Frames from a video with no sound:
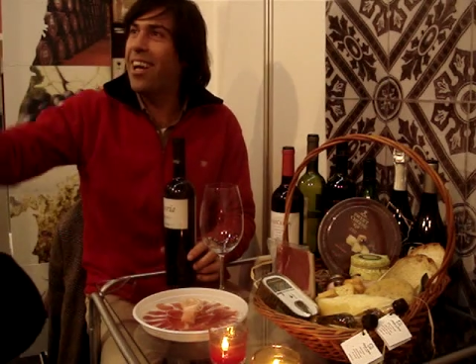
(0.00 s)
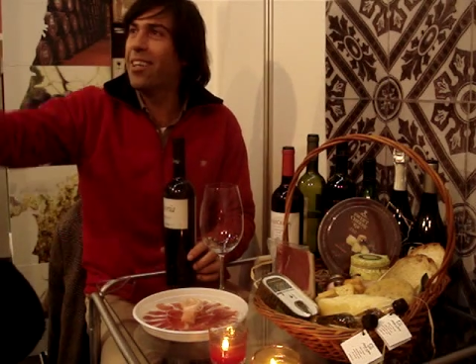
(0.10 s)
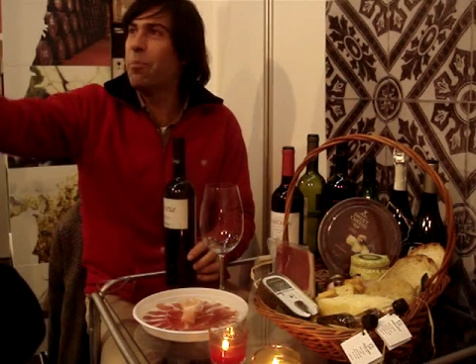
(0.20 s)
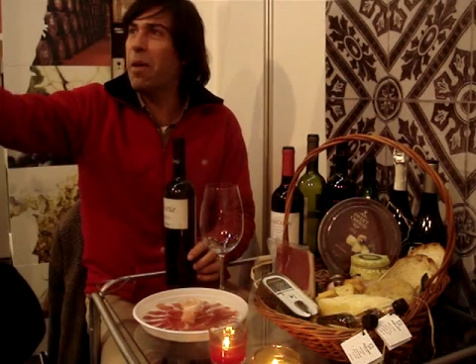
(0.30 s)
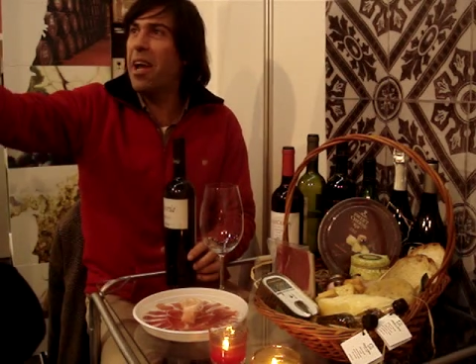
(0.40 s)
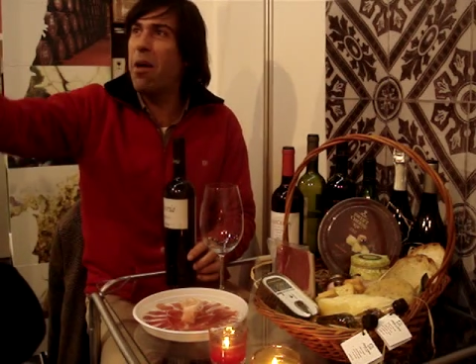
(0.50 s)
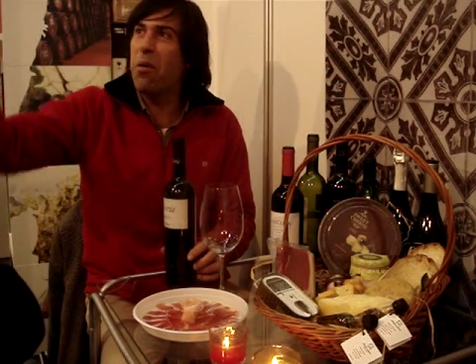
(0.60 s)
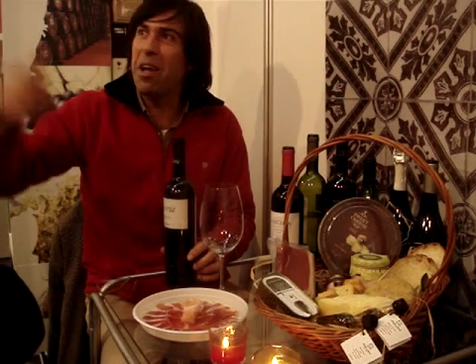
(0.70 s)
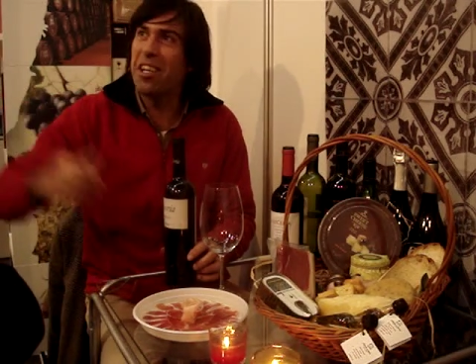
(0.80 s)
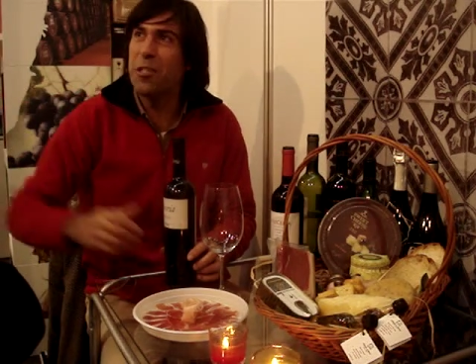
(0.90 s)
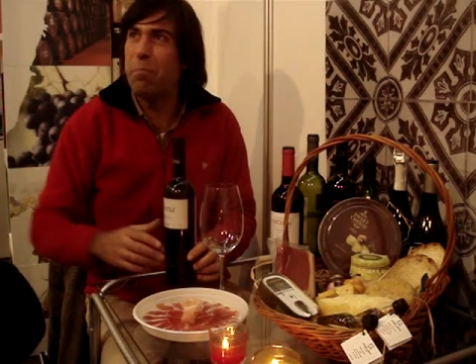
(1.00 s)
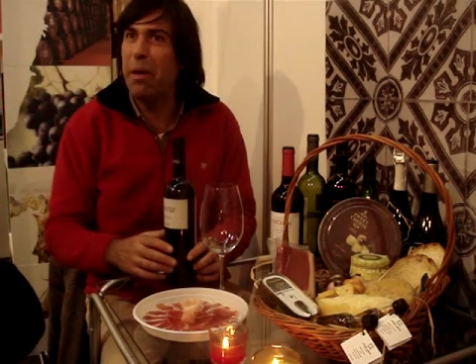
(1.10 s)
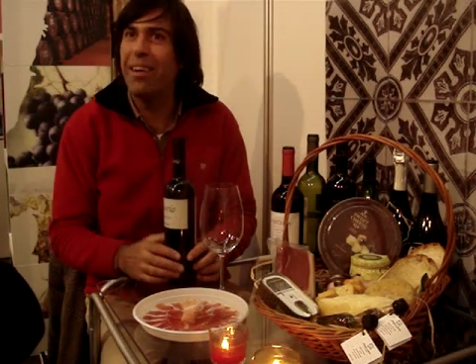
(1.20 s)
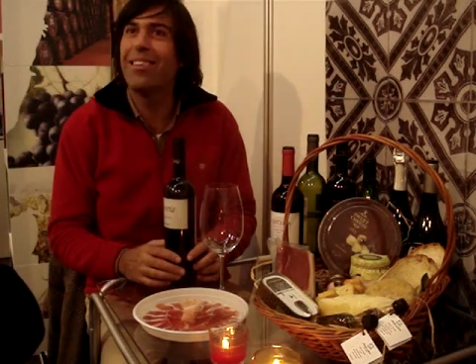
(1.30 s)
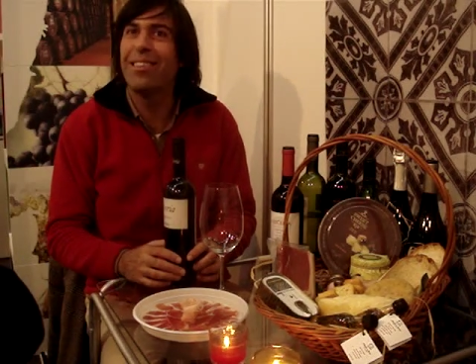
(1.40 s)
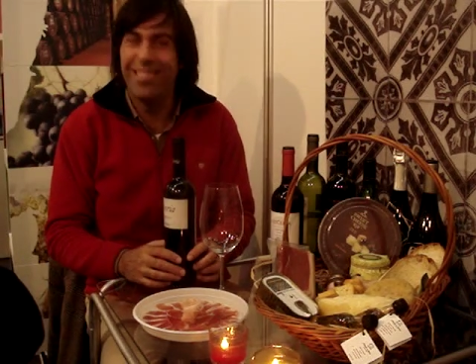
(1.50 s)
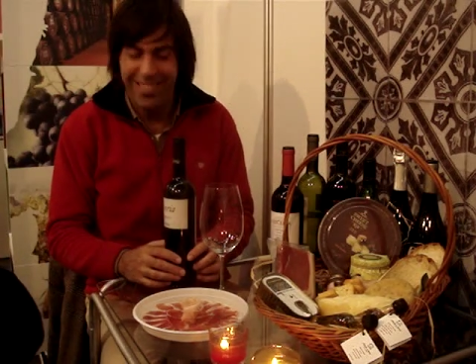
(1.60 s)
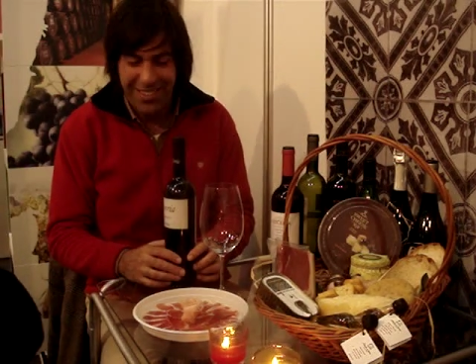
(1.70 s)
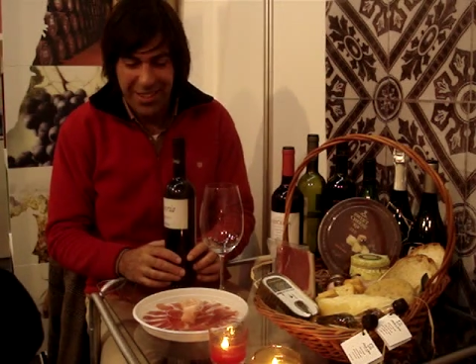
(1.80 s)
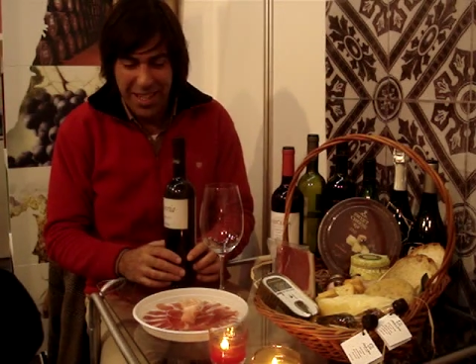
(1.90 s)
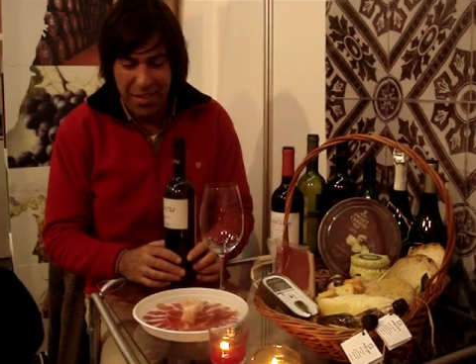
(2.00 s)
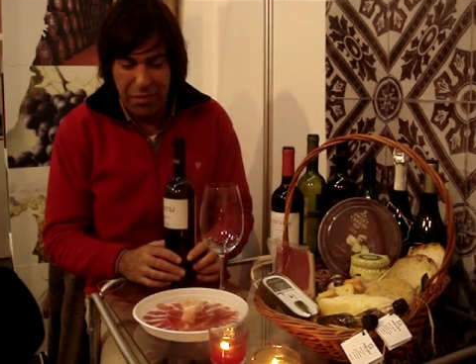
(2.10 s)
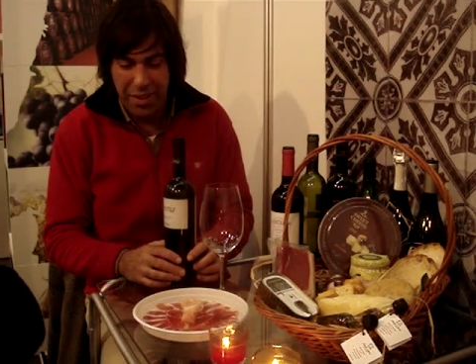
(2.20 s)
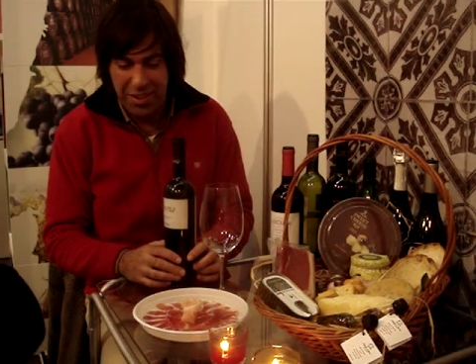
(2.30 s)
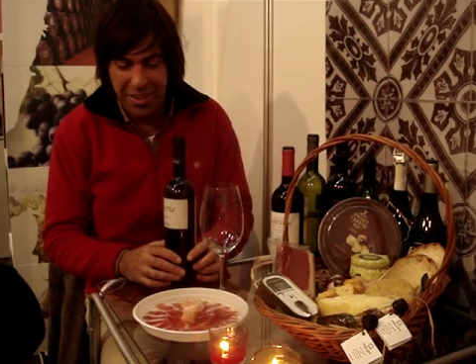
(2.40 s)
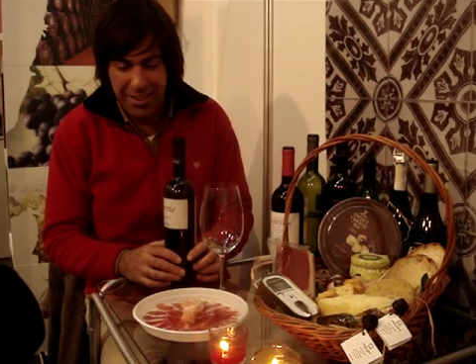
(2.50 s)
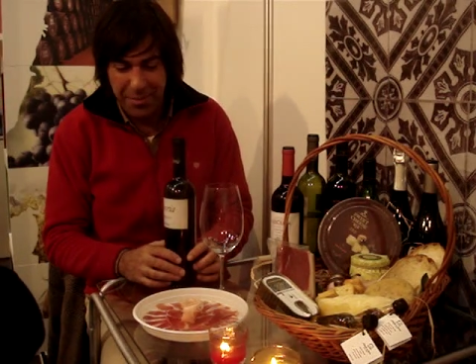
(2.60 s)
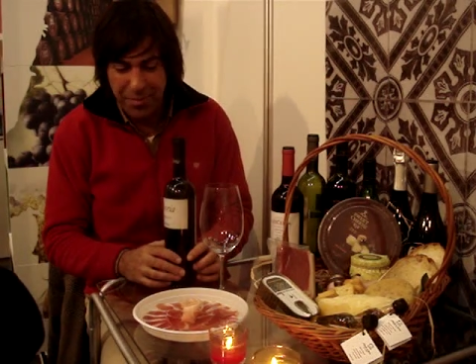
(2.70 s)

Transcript: cut by our expert, Vitor.